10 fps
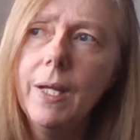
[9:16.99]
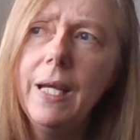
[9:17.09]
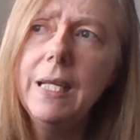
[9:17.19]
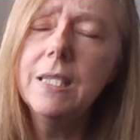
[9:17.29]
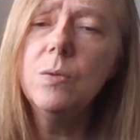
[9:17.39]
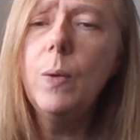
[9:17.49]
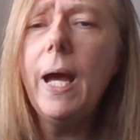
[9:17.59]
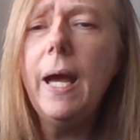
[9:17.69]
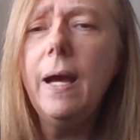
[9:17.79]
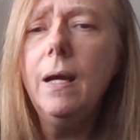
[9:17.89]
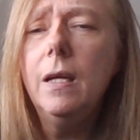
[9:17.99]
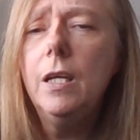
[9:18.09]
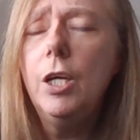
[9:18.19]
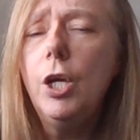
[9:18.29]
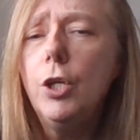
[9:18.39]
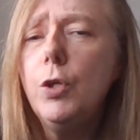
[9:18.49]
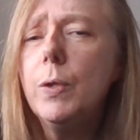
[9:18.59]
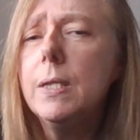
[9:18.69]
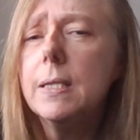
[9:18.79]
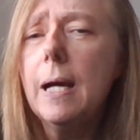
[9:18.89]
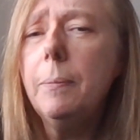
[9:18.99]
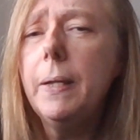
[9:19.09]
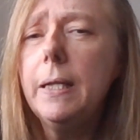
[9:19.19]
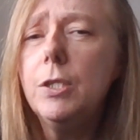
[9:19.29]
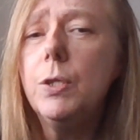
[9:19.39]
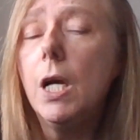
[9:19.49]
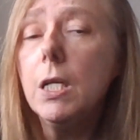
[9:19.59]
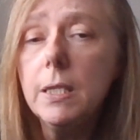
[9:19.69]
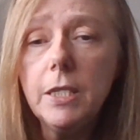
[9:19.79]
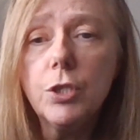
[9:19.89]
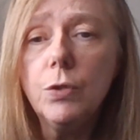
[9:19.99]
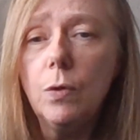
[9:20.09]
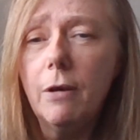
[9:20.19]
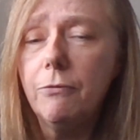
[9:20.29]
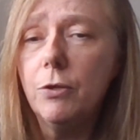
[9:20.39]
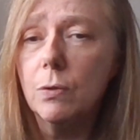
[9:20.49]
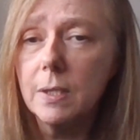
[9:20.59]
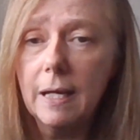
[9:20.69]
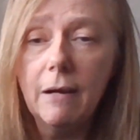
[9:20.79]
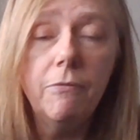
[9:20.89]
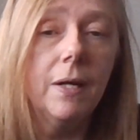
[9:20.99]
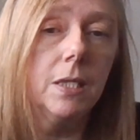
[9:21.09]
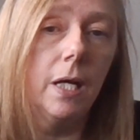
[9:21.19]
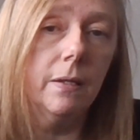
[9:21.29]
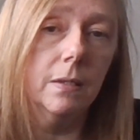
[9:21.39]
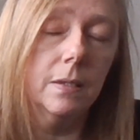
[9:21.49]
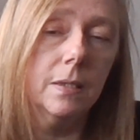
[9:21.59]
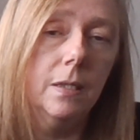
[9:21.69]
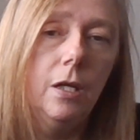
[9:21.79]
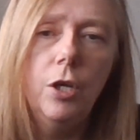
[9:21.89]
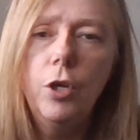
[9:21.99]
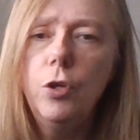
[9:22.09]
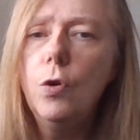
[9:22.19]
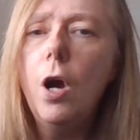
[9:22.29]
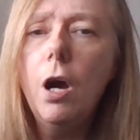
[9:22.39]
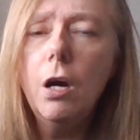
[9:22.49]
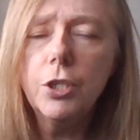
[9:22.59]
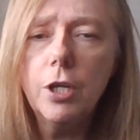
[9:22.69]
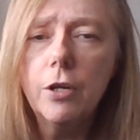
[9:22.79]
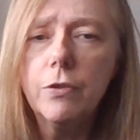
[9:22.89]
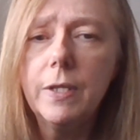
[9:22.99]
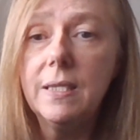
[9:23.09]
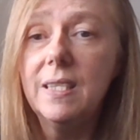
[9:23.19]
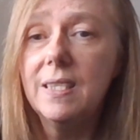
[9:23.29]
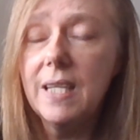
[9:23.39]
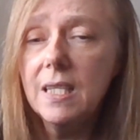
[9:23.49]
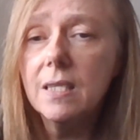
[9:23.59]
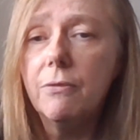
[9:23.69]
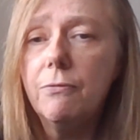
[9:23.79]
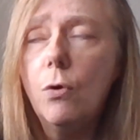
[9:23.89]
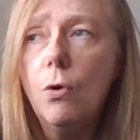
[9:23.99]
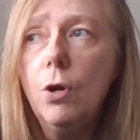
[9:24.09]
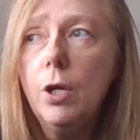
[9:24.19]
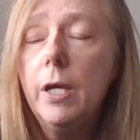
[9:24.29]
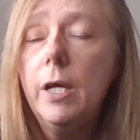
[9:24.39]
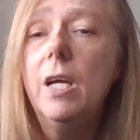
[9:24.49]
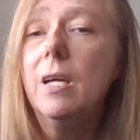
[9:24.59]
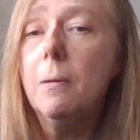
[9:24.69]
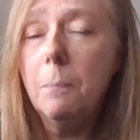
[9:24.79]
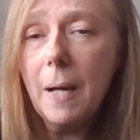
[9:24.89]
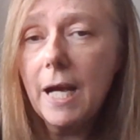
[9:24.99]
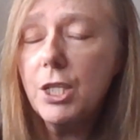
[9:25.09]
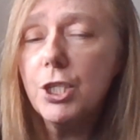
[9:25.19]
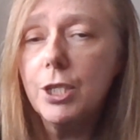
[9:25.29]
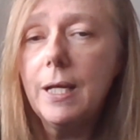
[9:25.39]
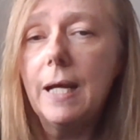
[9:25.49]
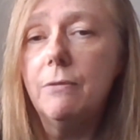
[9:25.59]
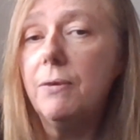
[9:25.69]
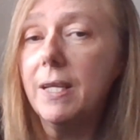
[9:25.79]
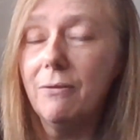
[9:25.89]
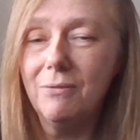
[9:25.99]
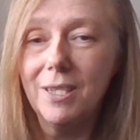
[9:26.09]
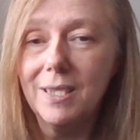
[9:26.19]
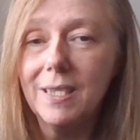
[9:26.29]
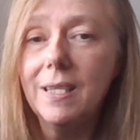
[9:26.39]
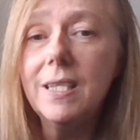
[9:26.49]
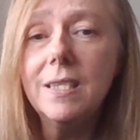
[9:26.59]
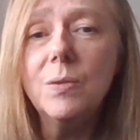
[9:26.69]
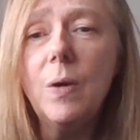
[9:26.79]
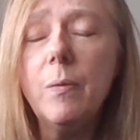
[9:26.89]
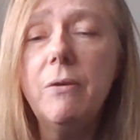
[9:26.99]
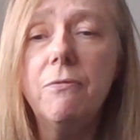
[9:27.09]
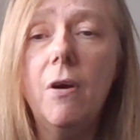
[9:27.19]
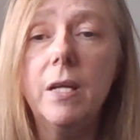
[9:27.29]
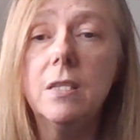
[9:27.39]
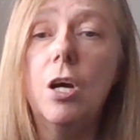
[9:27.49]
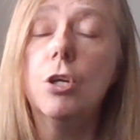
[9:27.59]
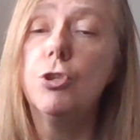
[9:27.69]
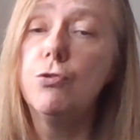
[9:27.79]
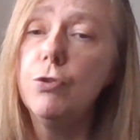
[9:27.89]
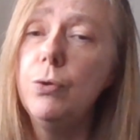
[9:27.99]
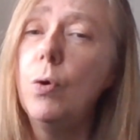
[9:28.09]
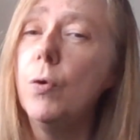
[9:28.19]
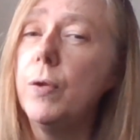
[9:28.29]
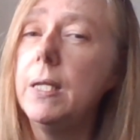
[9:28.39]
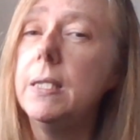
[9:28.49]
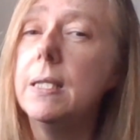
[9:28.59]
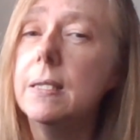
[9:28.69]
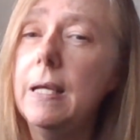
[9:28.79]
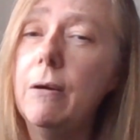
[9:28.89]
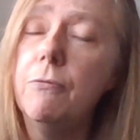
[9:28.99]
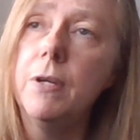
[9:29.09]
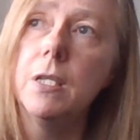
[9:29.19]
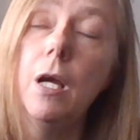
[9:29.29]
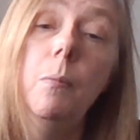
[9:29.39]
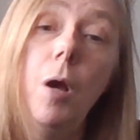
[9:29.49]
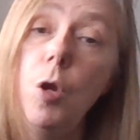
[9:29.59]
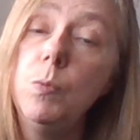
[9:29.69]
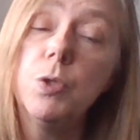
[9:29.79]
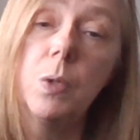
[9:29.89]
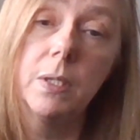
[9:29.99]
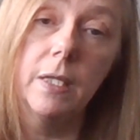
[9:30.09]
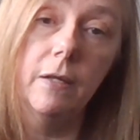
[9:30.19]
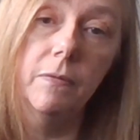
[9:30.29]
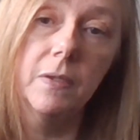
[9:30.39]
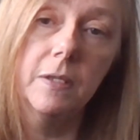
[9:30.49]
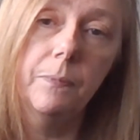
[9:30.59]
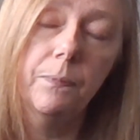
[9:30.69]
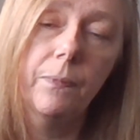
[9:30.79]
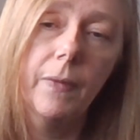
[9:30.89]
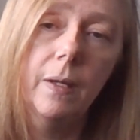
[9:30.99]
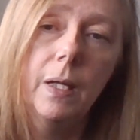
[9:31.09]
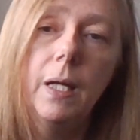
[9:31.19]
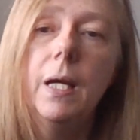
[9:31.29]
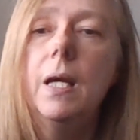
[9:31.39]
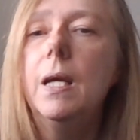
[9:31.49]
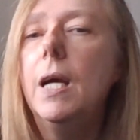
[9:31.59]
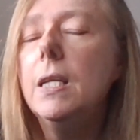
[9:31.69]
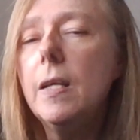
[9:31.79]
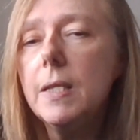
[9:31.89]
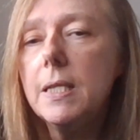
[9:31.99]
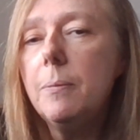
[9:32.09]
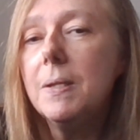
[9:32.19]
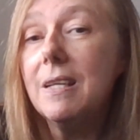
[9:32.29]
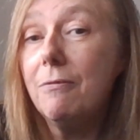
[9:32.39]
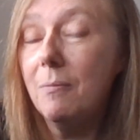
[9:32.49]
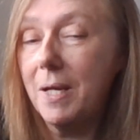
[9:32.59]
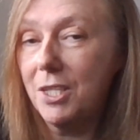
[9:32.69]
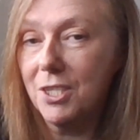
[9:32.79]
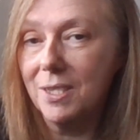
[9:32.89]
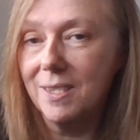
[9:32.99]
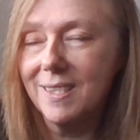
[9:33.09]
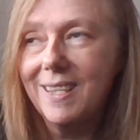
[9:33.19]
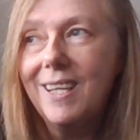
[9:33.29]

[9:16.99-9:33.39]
It's where you can tap into unconditional love for yourself and others. Your heart chakra is the center for compassion and forgiveness. And this is where we find our true, authentic self and come home to ourselves. Another tip is affirmations.